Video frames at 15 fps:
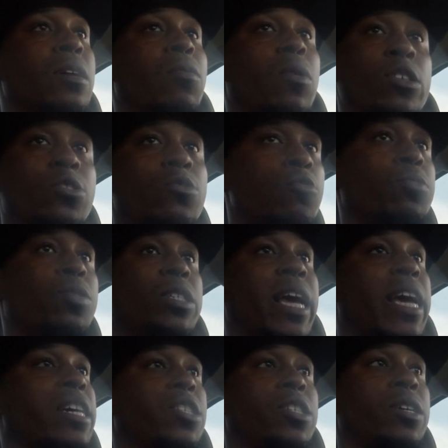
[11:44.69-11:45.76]
What Snoop
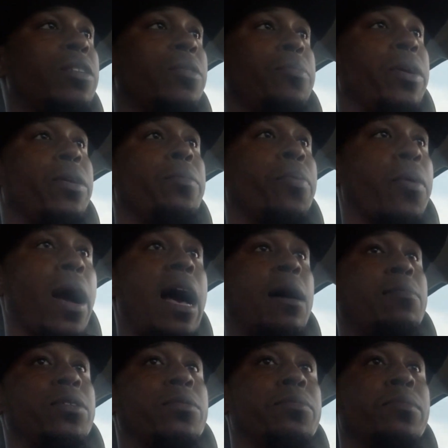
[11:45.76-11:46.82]
said shouldn't have been a
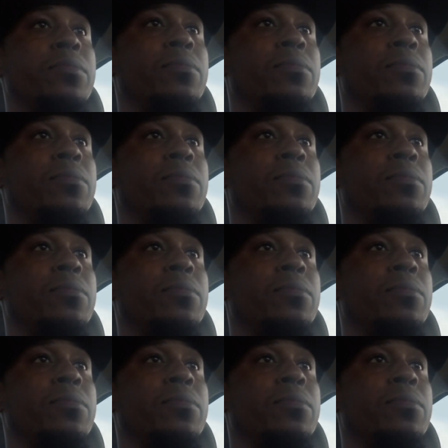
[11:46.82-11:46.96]
problem.